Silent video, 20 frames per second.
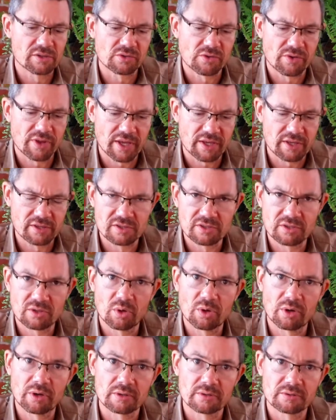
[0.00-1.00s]
so they can
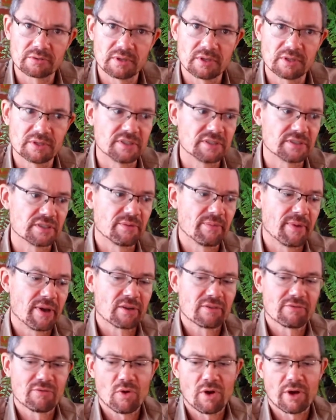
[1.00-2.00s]
store a decent
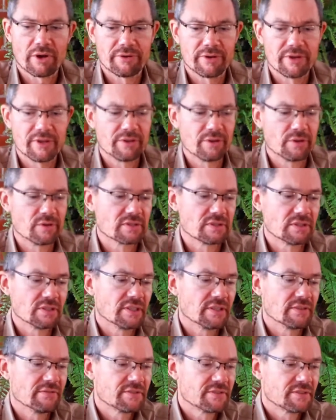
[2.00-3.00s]
amount of water in those
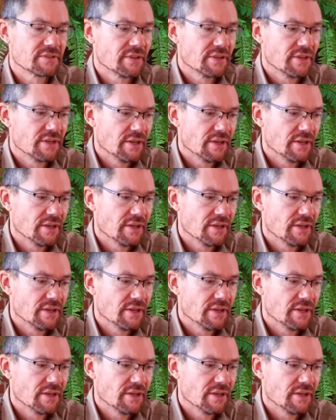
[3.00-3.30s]
leaves.